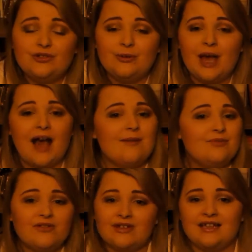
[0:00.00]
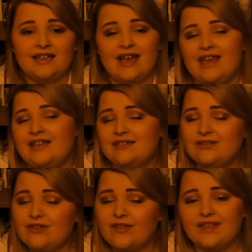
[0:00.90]
I'm not going to lie, it's
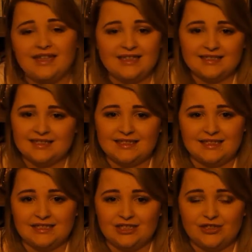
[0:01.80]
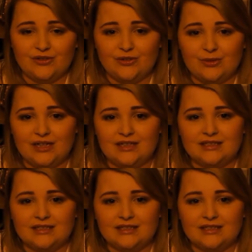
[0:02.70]
not the easiest thing to do in the world